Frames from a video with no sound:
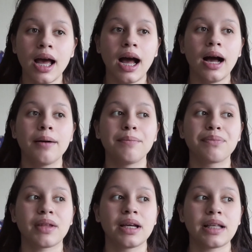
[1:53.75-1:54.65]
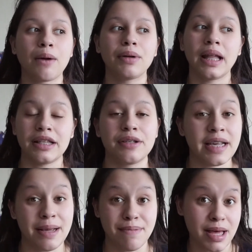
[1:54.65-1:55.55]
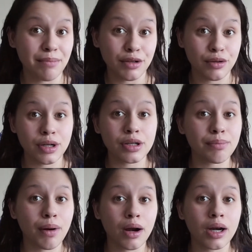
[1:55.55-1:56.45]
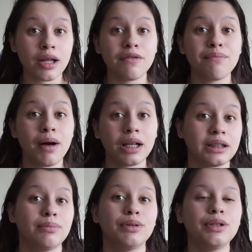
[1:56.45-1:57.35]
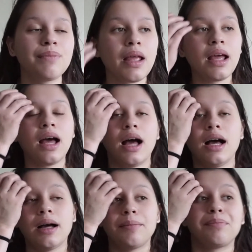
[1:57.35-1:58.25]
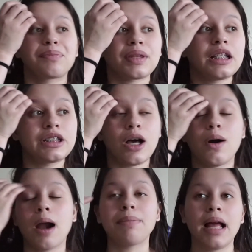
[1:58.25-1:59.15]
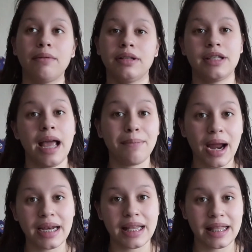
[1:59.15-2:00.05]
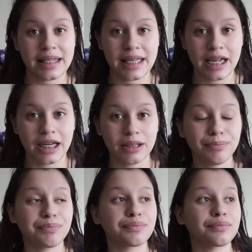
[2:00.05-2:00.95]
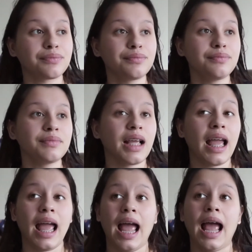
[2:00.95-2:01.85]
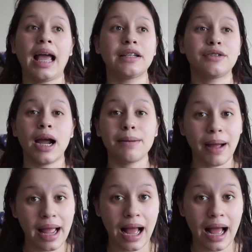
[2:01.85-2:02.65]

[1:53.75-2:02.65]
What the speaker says: because I would like to keep them 2 years apart if possible. So our plan was to get pregnant this year and try to buy a